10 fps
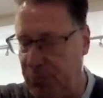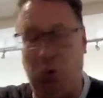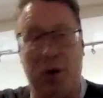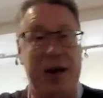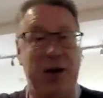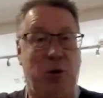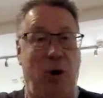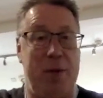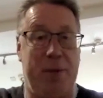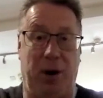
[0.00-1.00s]
well, they're not
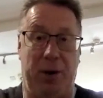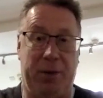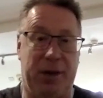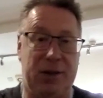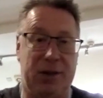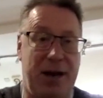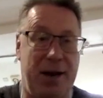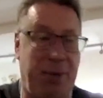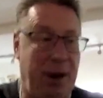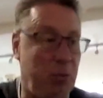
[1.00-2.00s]
quite behind me because I now
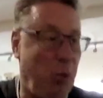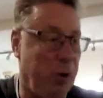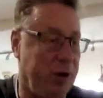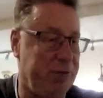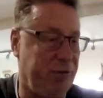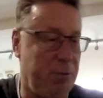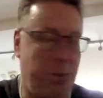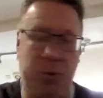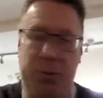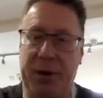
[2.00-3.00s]
play walking
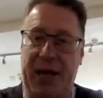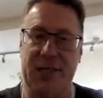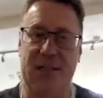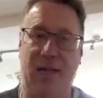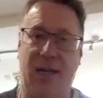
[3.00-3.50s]
football, but that's